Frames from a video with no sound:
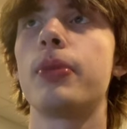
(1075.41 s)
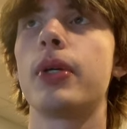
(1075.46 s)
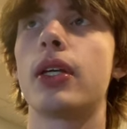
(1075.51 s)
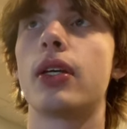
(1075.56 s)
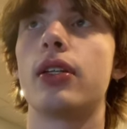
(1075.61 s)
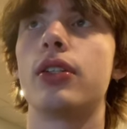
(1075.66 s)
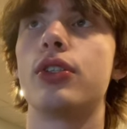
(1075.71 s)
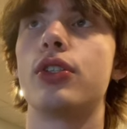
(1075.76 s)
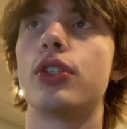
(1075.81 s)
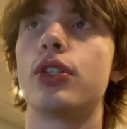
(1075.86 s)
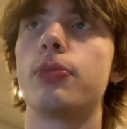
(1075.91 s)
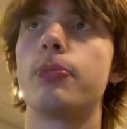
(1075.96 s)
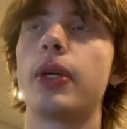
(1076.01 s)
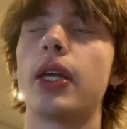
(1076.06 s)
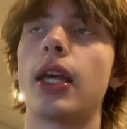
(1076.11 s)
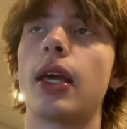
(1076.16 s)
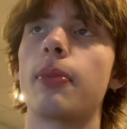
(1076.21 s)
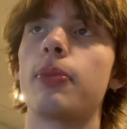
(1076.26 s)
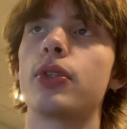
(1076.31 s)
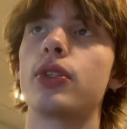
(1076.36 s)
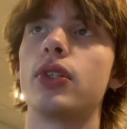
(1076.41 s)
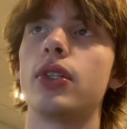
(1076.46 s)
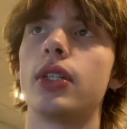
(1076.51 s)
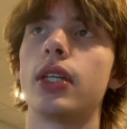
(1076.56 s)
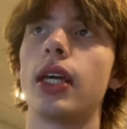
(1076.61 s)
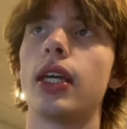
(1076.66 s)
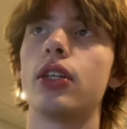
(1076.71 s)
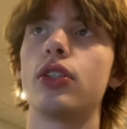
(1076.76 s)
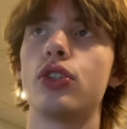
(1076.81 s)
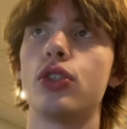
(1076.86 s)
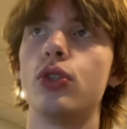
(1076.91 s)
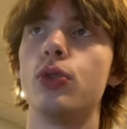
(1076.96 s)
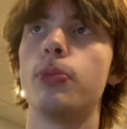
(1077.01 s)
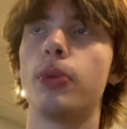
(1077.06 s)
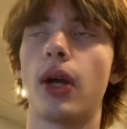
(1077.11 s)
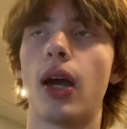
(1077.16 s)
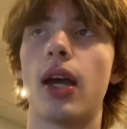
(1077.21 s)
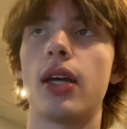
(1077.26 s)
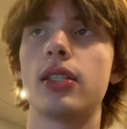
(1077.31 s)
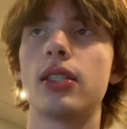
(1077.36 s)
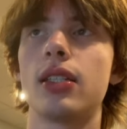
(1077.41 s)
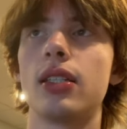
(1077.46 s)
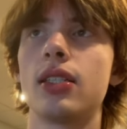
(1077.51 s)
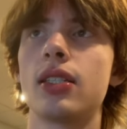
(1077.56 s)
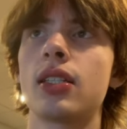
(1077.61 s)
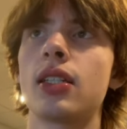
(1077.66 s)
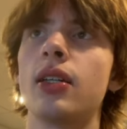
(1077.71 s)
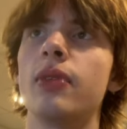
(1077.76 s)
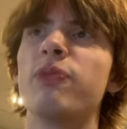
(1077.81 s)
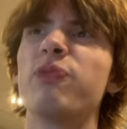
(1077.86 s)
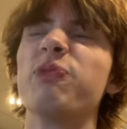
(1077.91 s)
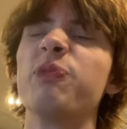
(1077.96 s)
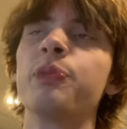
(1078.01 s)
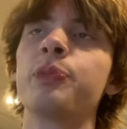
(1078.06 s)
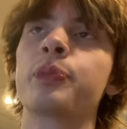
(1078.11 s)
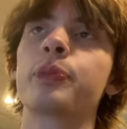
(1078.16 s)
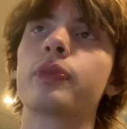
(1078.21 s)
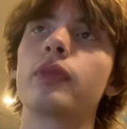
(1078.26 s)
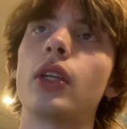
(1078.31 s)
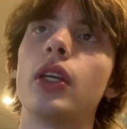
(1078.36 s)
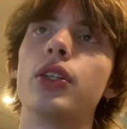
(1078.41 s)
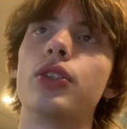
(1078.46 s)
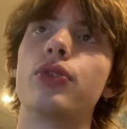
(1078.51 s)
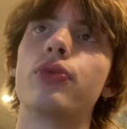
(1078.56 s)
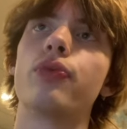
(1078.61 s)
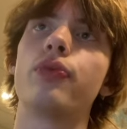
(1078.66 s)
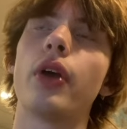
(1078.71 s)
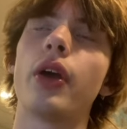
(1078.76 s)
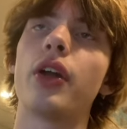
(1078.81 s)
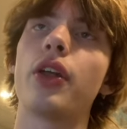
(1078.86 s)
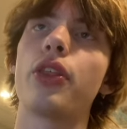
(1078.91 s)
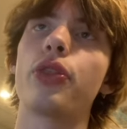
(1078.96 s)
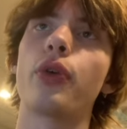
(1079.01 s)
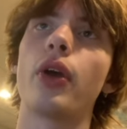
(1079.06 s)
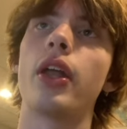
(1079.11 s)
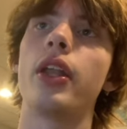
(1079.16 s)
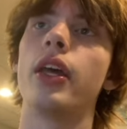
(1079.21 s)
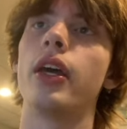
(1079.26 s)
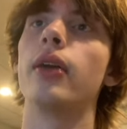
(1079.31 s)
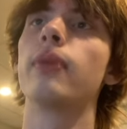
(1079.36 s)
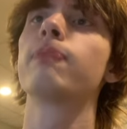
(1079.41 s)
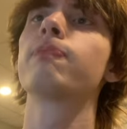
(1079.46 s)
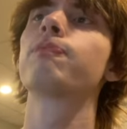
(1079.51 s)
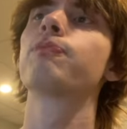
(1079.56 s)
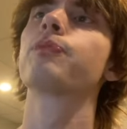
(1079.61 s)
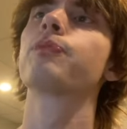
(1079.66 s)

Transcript: because just being able to take 2 prizes is very threatening.